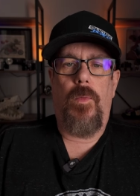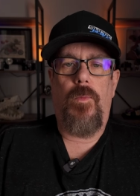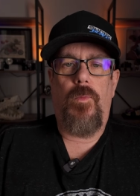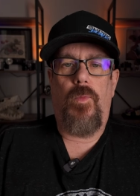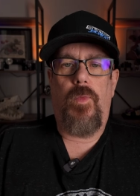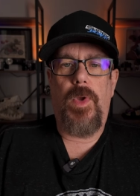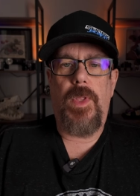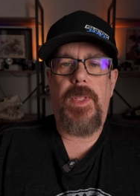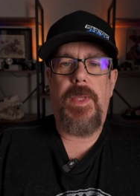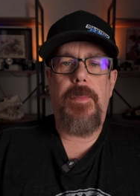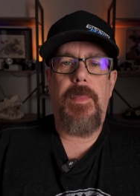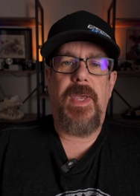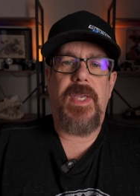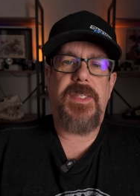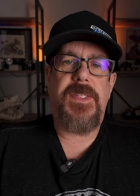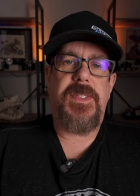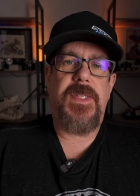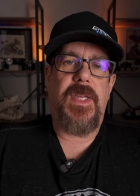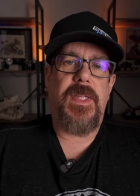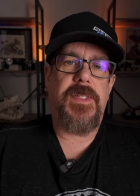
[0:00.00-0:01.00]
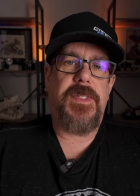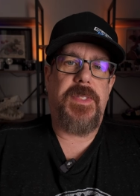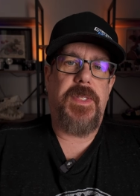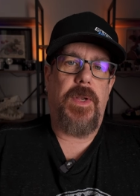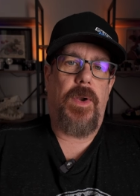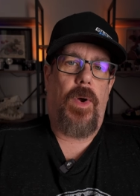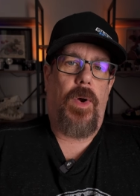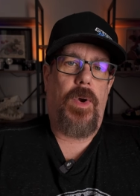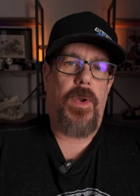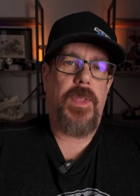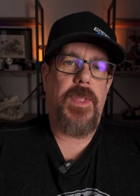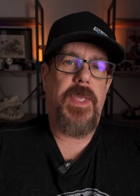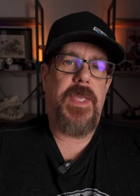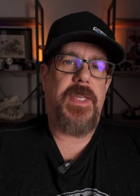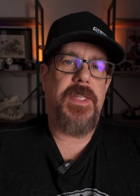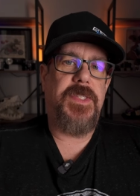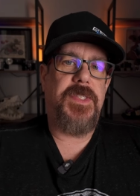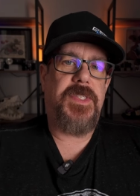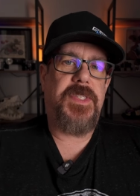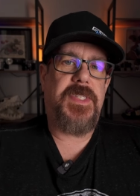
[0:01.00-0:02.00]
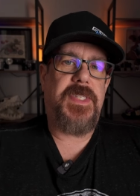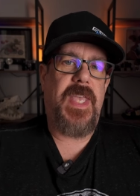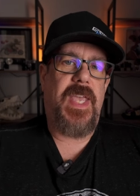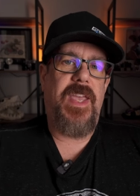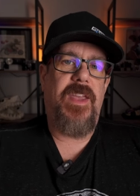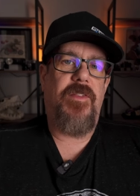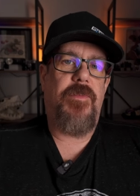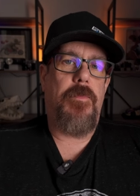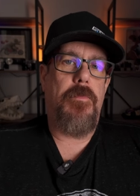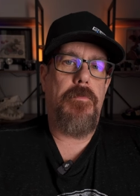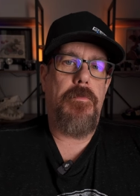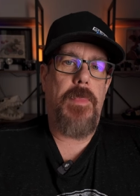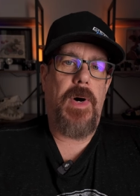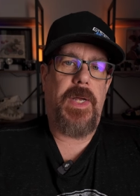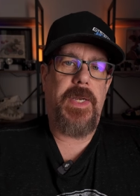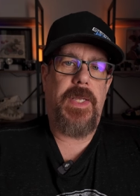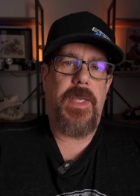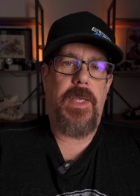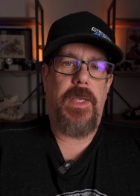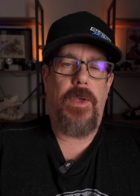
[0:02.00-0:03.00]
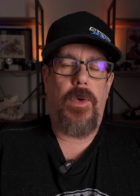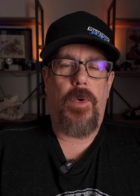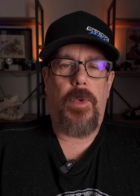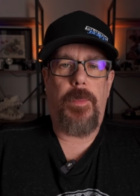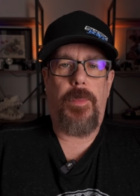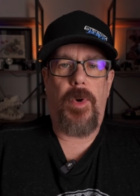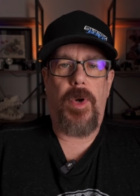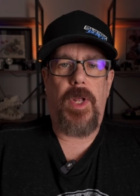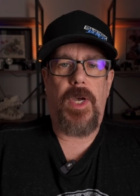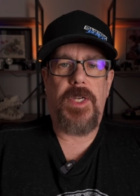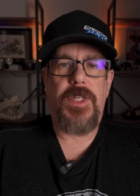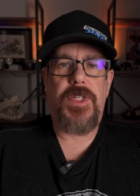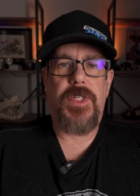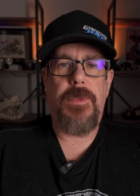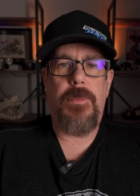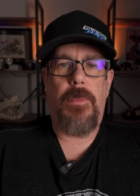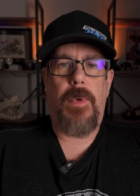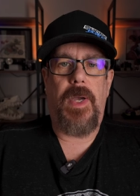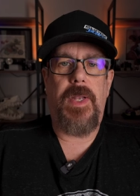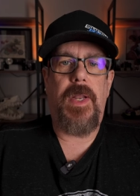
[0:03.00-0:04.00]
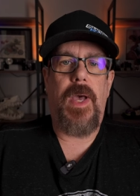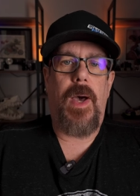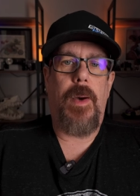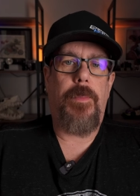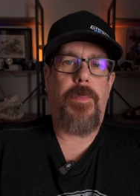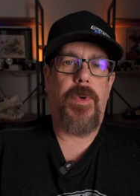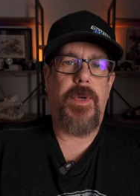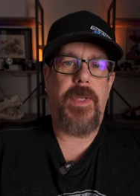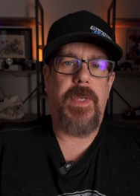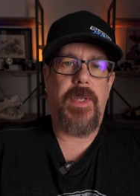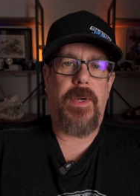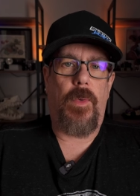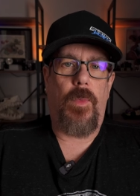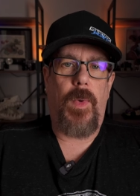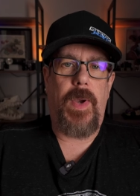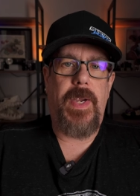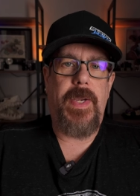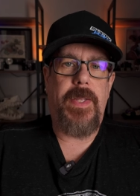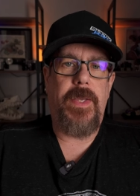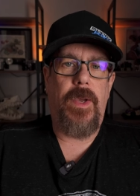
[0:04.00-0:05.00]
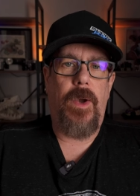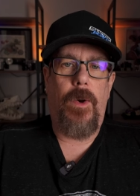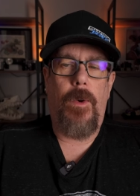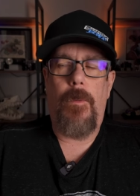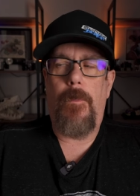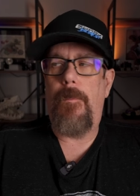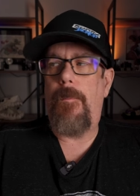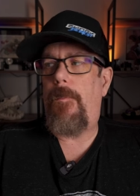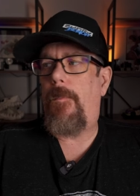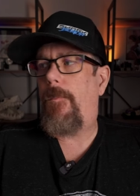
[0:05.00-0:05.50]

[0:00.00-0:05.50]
really makes sense that Harley can save money on production by not putting in a radio